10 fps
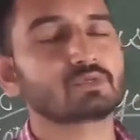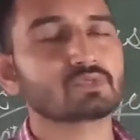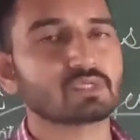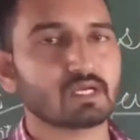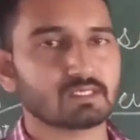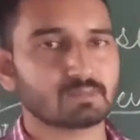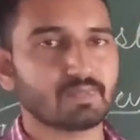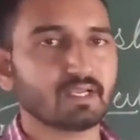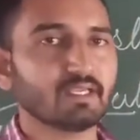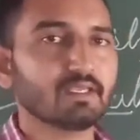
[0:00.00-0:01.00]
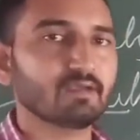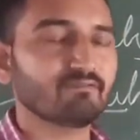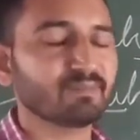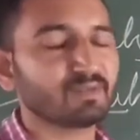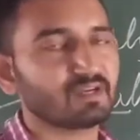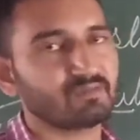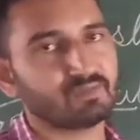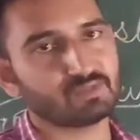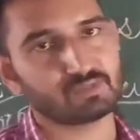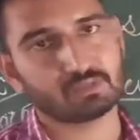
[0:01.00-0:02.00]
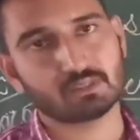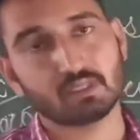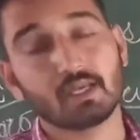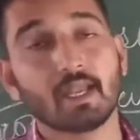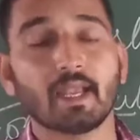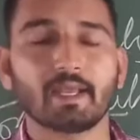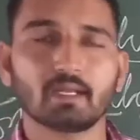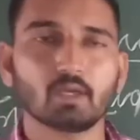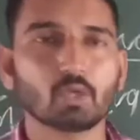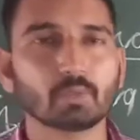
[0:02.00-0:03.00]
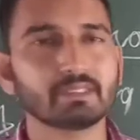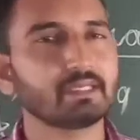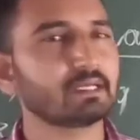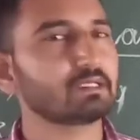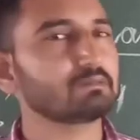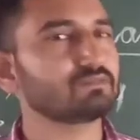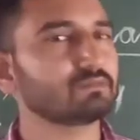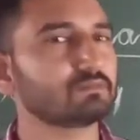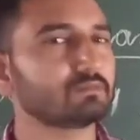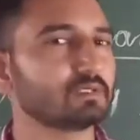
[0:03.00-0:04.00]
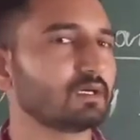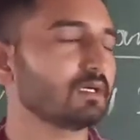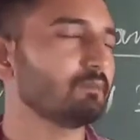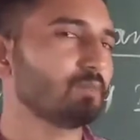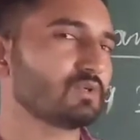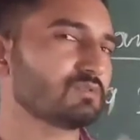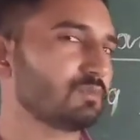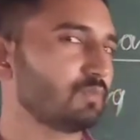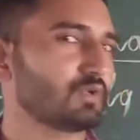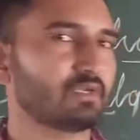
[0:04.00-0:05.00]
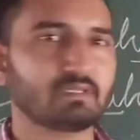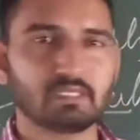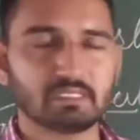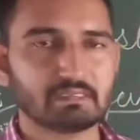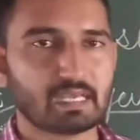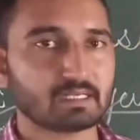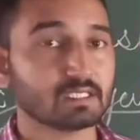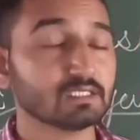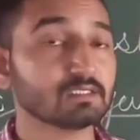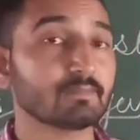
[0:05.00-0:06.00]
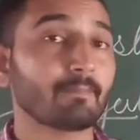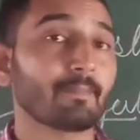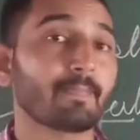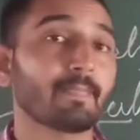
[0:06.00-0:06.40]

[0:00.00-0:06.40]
Kushans by Vim Kadphises. And along with that, the third most important thing, and that is